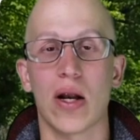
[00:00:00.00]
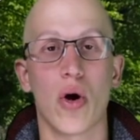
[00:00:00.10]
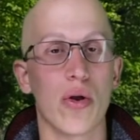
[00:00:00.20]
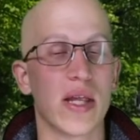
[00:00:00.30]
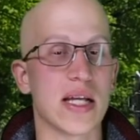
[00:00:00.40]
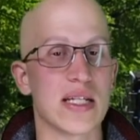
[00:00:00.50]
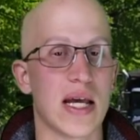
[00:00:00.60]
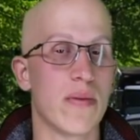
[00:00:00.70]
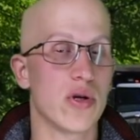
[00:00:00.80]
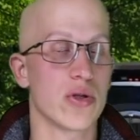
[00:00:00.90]
is that all the
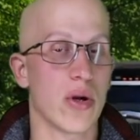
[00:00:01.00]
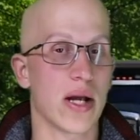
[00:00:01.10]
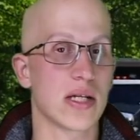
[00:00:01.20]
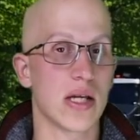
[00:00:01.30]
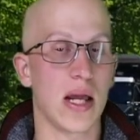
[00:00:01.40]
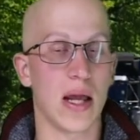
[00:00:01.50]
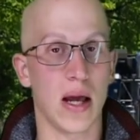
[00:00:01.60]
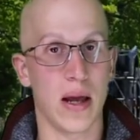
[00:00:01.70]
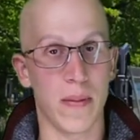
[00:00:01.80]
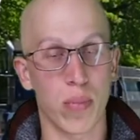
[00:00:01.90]
examiners are actually
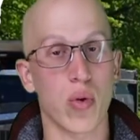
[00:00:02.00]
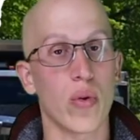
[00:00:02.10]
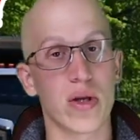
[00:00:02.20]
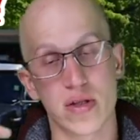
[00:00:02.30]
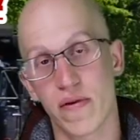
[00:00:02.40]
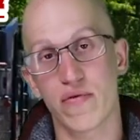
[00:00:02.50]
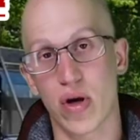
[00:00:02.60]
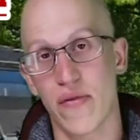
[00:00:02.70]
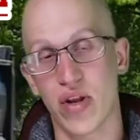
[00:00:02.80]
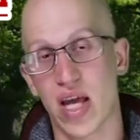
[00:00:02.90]
employees
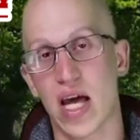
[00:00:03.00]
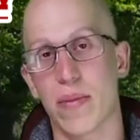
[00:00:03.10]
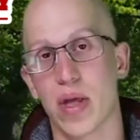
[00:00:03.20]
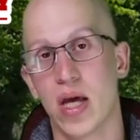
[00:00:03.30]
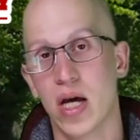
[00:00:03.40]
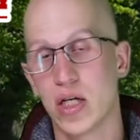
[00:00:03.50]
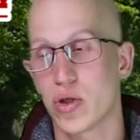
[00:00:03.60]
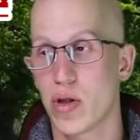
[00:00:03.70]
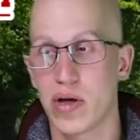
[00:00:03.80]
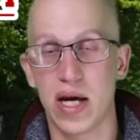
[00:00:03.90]
of Driving Academy.
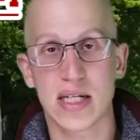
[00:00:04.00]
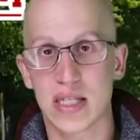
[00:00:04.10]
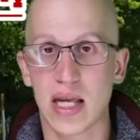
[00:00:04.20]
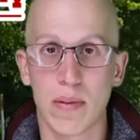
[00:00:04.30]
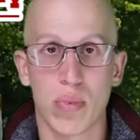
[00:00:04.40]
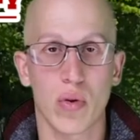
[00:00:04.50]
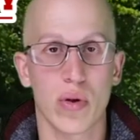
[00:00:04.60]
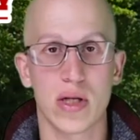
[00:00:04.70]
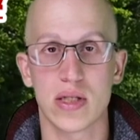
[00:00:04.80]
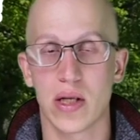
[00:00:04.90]
So they're not state
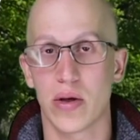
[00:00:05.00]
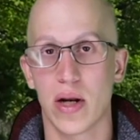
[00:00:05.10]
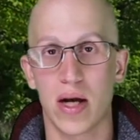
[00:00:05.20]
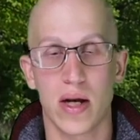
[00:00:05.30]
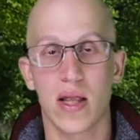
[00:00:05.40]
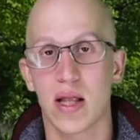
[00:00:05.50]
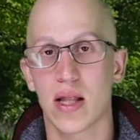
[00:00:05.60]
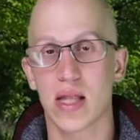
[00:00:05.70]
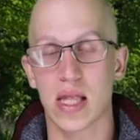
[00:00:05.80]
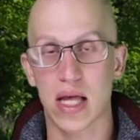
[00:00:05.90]
employees, they're not
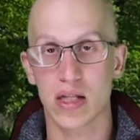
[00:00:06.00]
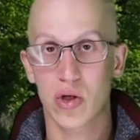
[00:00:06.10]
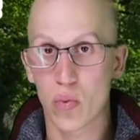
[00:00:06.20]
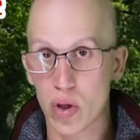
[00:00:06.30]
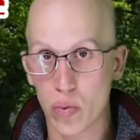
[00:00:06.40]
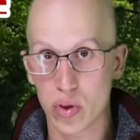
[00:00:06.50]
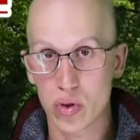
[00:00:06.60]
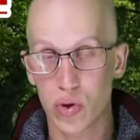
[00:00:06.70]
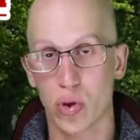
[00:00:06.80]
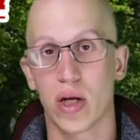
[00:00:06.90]
anything like that. So we're the
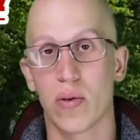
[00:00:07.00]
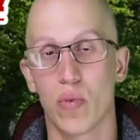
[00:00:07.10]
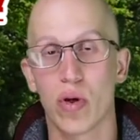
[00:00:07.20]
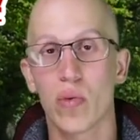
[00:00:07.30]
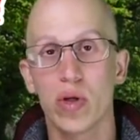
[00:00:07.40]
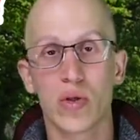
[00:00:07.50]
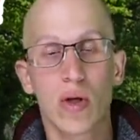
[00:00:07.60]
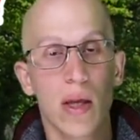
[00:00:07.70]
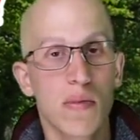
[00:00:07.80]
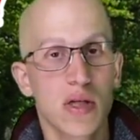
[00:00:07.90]
ones who train them, we're the
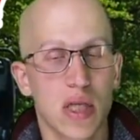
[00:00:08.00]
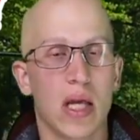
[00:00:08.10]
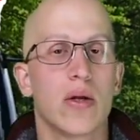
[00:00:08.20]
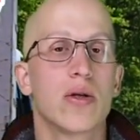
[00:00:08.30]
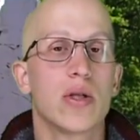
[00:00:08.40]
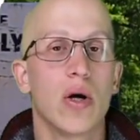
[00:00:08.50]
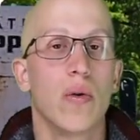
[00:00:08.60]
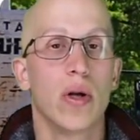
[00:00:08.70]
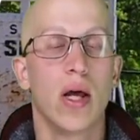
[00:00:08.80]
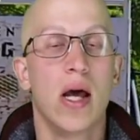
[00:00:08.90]
ones who keep the standards
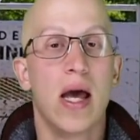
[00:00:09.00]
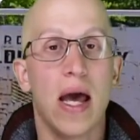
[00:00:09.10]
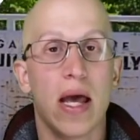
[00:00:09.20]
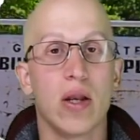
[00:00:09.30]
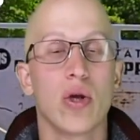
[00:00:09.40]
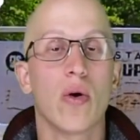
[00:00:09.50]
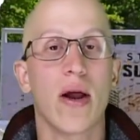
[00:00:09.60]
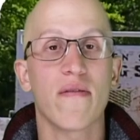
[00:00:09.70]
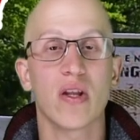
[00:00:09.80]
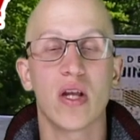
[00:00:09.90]
going. And you
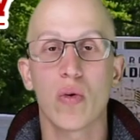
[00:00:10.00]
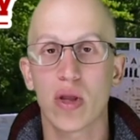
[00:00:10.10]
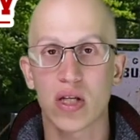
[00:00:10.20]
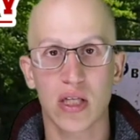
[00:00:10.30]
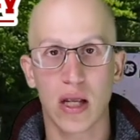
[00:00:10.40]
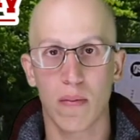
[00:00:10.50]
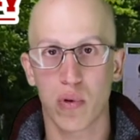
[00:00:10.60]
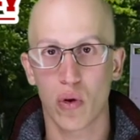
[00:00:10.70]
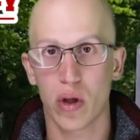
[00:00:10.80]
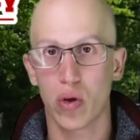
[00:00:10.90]
don't have to deal with a state
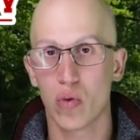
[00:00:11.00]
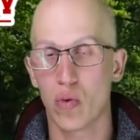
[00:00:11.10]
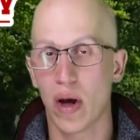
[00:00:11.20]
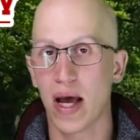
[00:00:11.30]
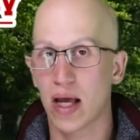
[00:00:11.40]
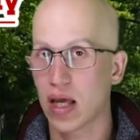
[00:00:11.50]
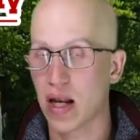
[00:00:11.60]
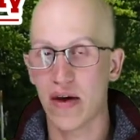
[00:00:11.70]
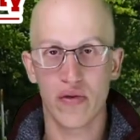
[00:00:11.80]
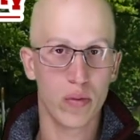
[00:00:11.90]
employee who
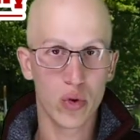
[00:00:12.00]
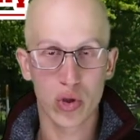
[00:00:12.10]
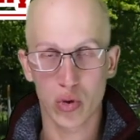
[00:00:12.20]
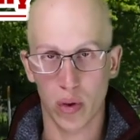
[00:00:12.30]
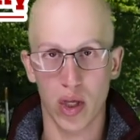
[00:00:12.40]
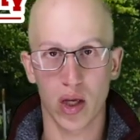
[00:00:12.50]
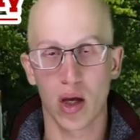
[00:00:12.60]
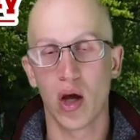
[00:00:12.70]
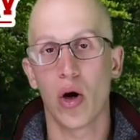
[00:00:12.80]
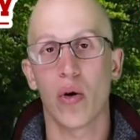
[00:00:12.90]
can have a mood
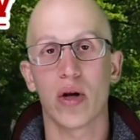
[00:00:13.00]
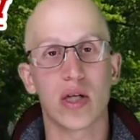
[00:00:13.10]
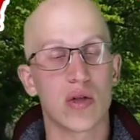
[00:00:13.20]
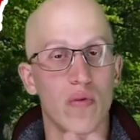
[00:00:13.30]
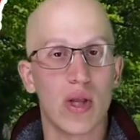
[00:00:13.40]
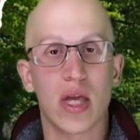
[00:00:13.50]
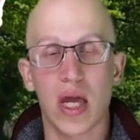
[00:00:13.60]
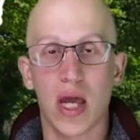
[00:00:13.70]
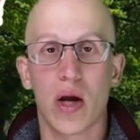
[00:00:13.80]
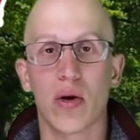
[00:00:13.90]
swing or doesn't
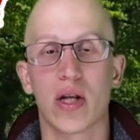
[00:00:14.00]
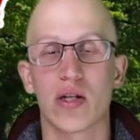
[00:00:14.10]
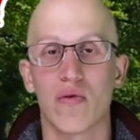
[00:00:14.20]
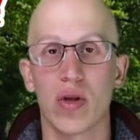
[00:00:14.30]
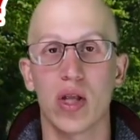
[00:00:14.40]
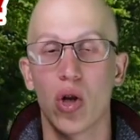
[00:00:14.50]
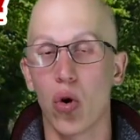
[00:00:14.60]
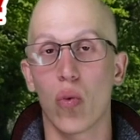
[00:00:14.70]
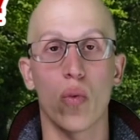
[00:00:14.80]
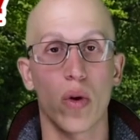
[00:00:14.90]
really care, doesn't really
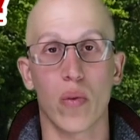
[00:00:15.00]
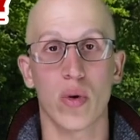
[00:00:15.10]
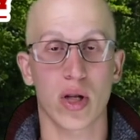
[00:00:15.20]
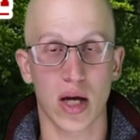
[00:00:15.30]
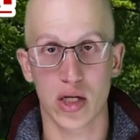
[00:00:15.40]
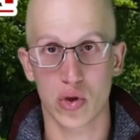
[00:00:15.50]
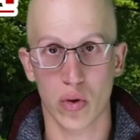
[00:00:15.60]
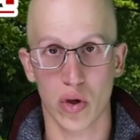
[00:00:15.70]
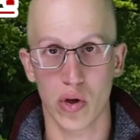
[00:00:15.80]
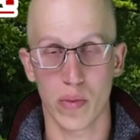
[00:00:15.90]
know what kind of
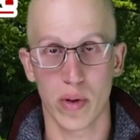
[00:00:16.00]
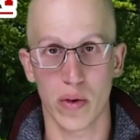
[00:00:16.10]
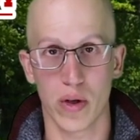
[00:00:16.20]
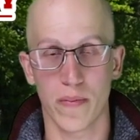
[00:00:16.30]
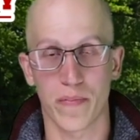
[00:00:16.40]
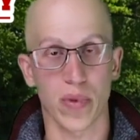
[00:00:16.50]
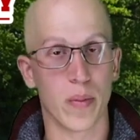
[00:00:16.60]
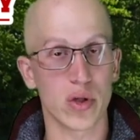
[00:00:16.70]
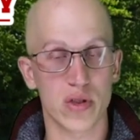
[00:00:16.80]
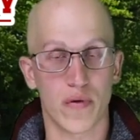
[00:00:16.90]
struggle you've been in.
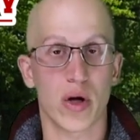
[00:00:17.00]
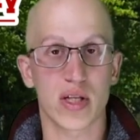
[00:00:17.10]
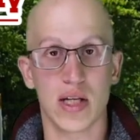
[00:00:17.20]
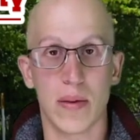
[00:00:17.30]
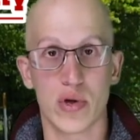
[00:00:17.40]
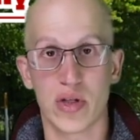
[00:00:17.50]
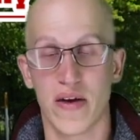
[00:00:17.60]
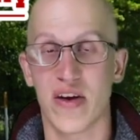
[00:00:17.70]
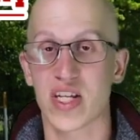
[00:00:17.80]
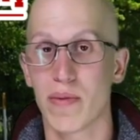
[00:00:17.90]
Most of our
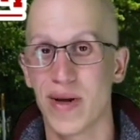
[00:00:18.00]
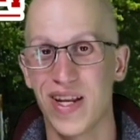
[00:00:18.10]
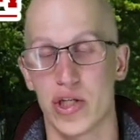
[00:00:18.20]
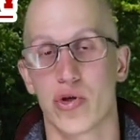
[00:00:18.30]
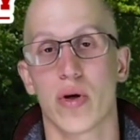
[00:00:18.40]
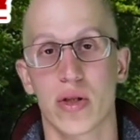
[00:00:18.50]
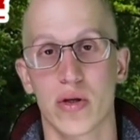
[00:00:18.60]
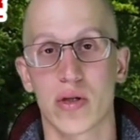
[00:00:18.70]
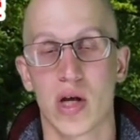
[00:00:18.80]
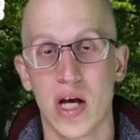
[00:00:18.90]
examiners have actually been
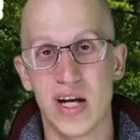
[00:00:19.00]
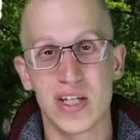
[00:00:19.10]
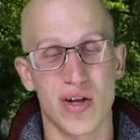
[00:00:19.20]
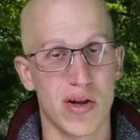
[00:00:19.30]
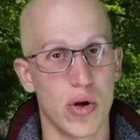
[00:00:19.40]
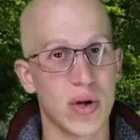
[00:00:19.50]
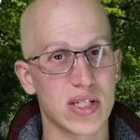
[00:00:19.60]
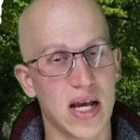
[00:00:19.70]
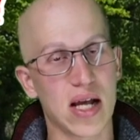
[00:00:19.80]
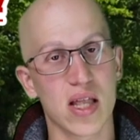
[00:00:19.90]
instructors, so they
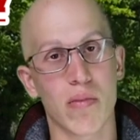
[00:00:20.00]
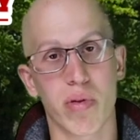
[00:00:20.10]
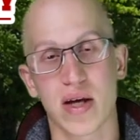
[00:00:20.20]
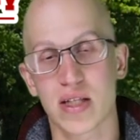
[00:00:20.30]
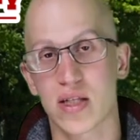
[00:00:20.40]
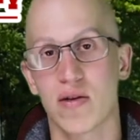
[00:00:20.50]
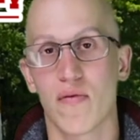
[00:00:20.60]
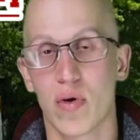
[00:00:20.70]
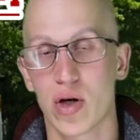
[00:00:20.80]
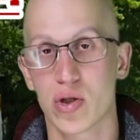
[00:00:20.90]
know exactly the
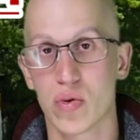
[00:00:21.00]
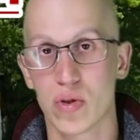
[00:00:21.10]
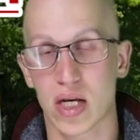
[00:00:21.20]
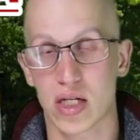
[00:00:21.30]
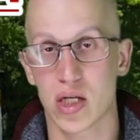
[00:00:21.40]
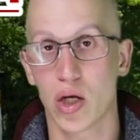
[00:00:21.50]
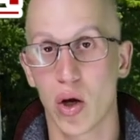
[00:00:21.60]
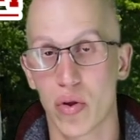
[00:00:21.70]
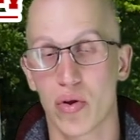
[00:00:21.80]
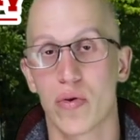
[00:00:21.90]
process of what our students
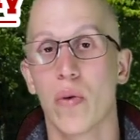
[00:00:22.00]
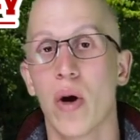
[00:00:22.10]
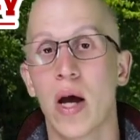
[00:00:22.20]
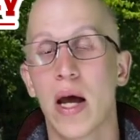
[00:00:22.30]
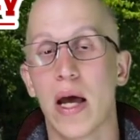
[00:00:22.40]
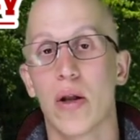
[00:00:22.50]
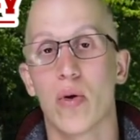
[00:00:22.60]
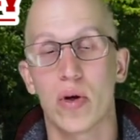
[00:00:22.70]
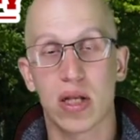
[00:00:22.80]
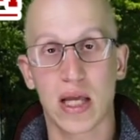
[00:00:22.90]
actually go through
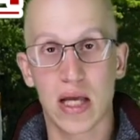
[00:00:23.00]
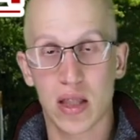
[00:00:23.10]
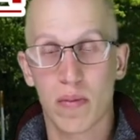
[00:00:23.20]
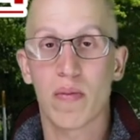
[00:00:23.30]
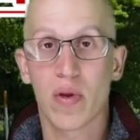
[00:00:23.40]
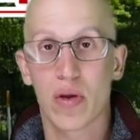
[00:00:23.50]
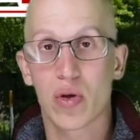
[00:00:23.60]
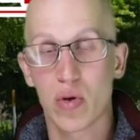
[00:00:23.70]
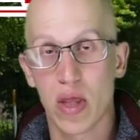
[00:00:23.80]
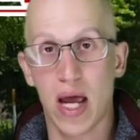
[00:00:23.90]
in order to get them
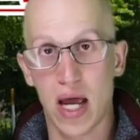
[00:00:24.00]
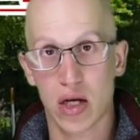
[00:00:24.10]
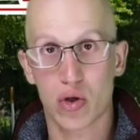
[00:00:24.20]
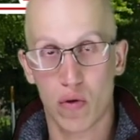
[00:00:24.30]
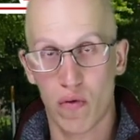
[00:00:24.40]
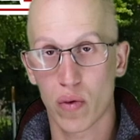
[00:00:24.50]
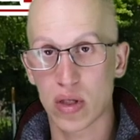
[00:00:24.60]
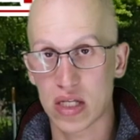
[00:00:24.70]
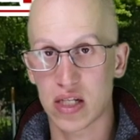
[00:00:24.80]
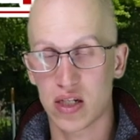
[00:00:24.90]
to the actual
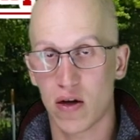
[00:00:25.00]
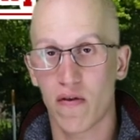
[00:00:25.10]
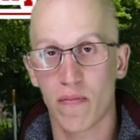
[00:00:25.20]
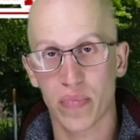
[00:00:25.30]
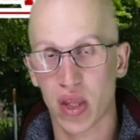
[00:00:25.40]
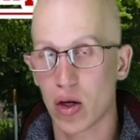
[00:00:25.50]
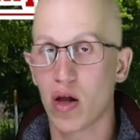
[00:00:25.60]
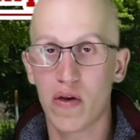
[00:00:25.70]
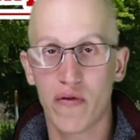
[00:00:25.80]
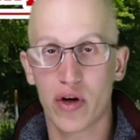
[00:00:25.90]
road test itself.
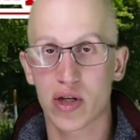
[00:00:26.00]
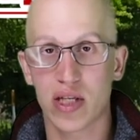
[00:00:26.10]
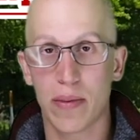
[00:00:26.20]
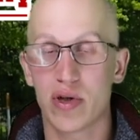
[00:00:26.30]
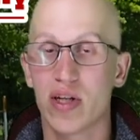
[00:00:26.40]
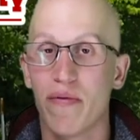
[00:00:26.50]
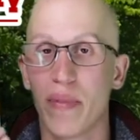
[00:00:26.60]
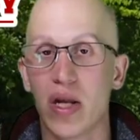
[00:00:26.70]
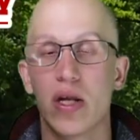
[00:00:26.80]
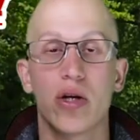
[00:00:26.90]
And all of our examiners
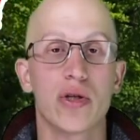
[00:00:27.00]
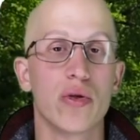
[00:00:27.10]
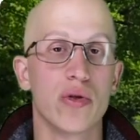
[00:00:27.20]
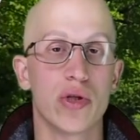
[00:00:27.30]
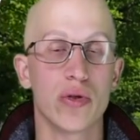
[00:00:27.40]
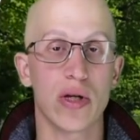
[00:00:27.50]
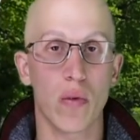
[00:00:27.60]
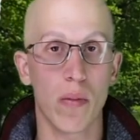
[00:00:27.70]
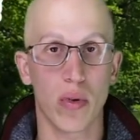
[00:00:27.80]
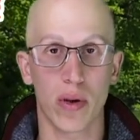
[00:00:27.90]
have been in our students'
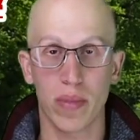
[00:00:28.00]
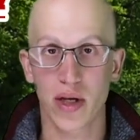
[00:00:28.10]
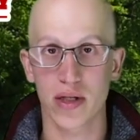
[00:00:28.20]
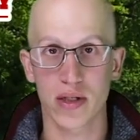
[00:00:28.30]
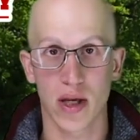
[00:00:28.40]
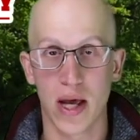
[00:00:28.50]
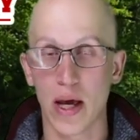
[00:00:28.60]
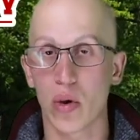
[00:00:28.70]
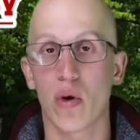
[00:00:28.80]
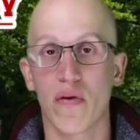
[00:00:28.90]
shoes at one point, because
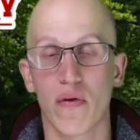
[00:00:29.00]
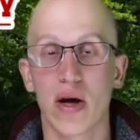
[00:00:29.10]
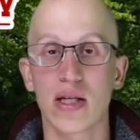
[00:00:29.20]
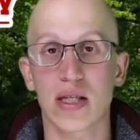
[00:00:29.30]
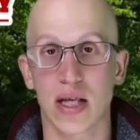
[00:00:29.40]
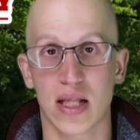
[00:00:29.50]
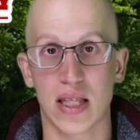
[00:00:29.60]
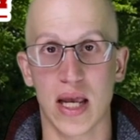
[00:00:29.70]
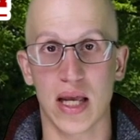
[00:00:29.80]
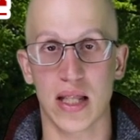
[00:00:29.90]
in order for us to
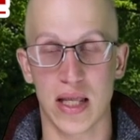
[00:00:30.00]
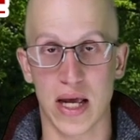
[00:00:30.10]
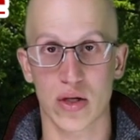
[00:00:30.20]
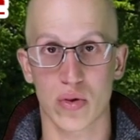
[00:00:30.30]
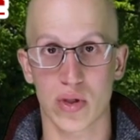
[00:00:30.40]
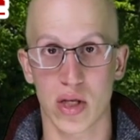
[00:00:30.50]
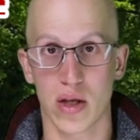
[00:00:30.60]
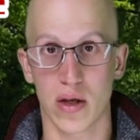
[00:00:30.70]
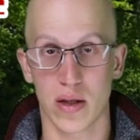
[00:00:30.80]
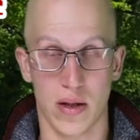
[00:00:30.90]
take the actual
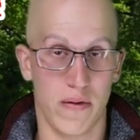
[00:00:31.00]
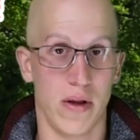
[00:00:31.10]
CDL,